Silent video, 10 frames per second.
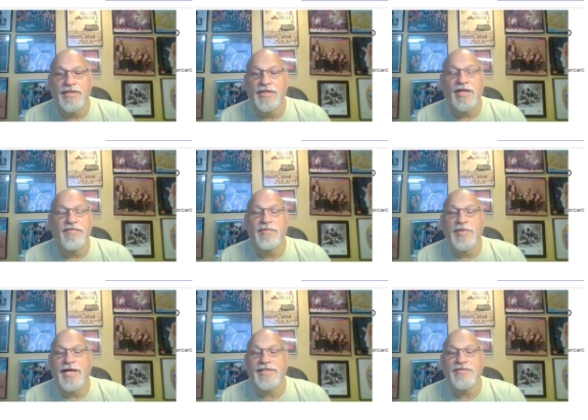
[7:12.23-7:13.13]
None of them
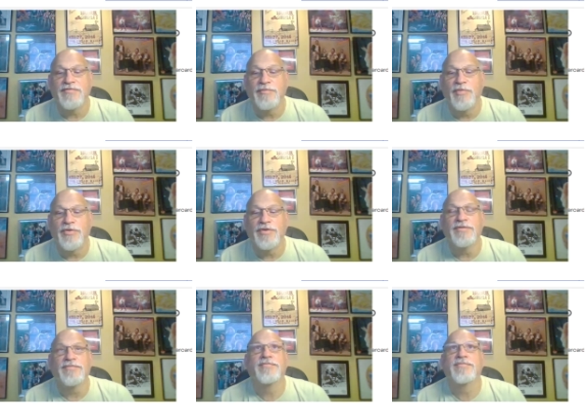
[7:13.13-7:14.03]
lasted for more
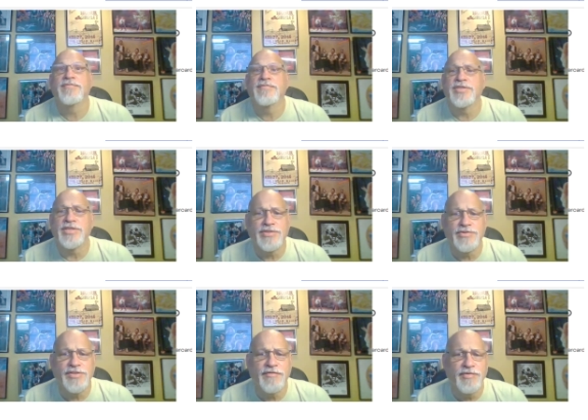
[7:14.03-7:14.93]
than 6
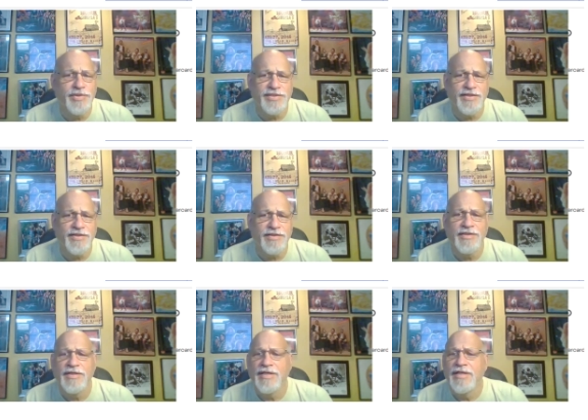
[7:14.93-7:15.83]
or 7 weeks, I
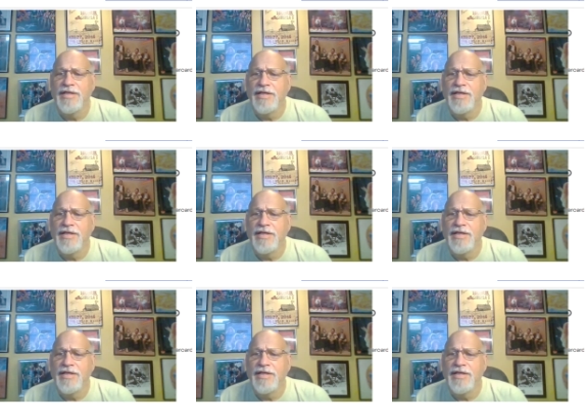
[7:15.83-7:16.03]
think.